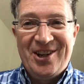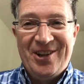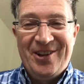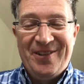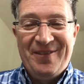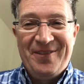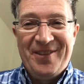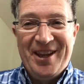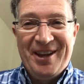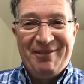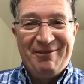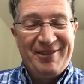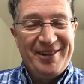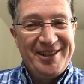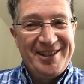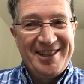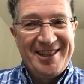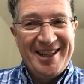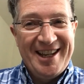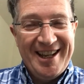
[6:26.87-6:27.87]
on that
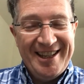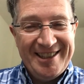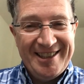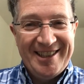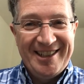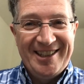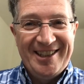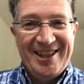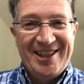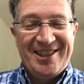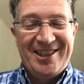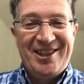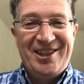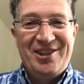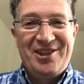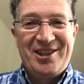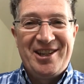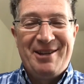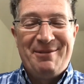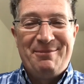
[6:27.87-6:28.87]
fantastic lesson
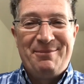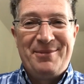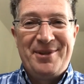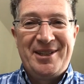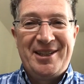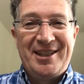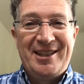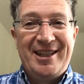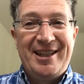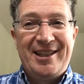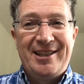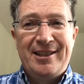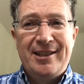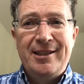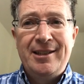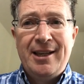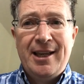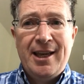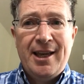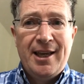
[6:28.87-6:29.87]
you sent Mrs. Dixon.